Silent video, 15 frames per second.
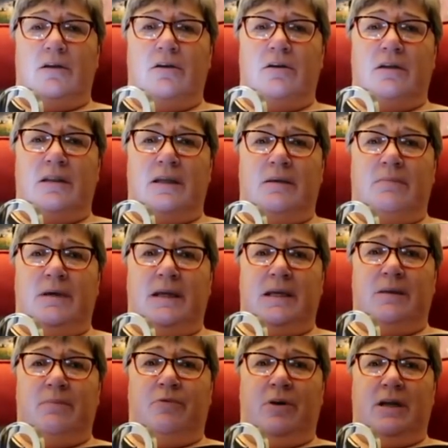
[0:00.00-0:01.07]
you can then
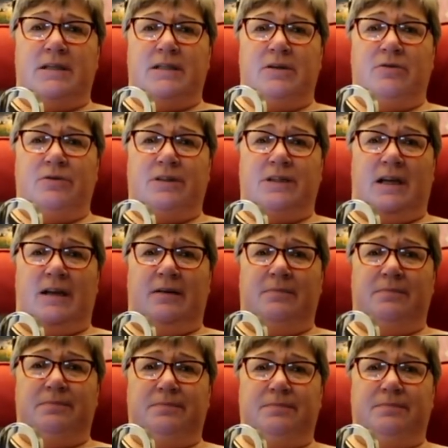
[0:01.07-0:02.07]
make it brighter or duller.